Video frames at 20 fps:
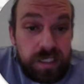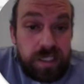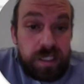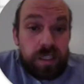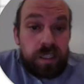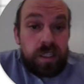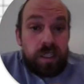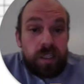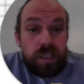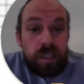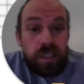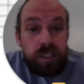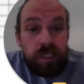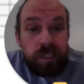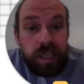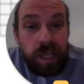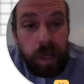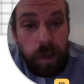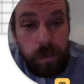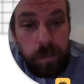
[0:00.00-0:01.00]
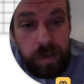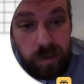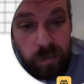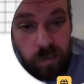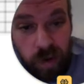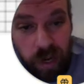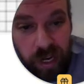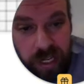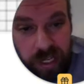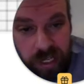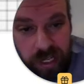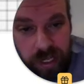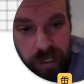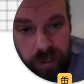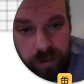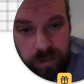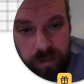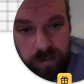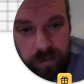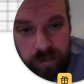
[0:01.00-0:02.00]
So that'll be right here. At
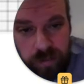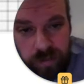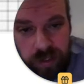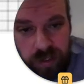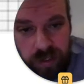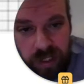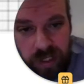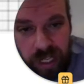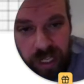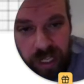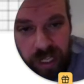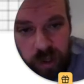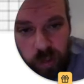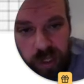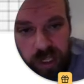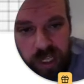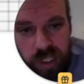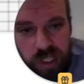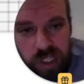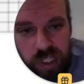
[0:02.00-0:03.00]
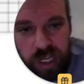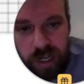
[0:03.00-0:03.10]
3, they share